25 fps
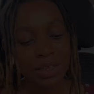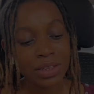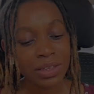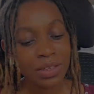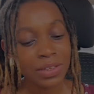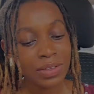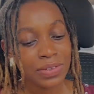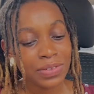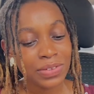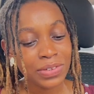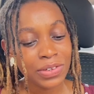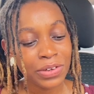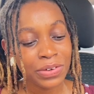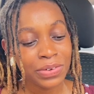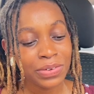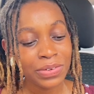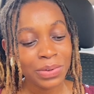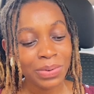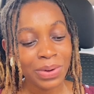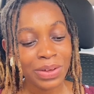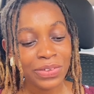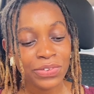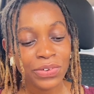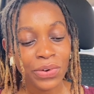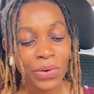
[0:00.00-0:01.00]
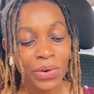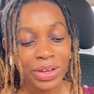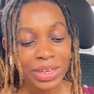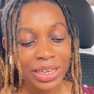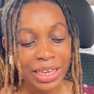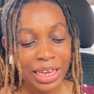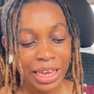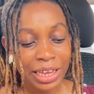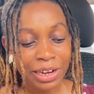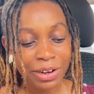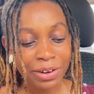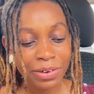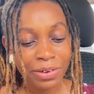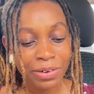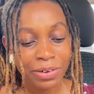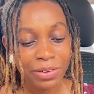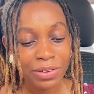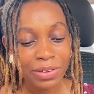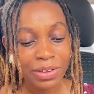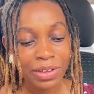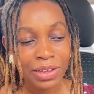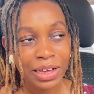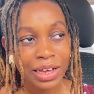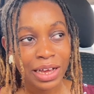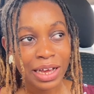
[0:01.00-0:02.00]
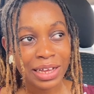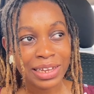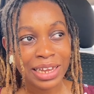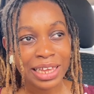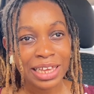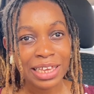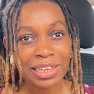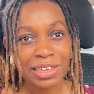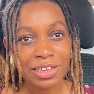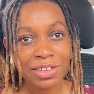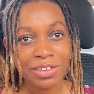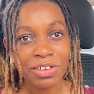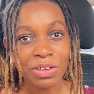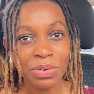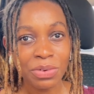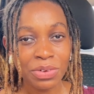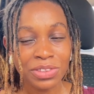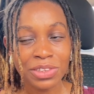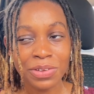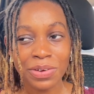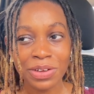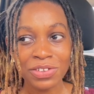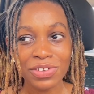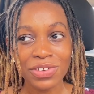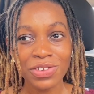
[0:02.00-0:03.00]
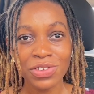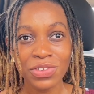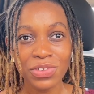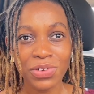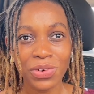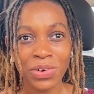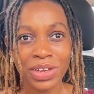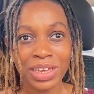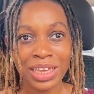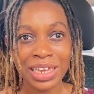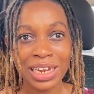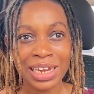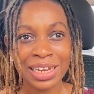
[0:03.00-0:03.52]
So they were talking, like they were just talking,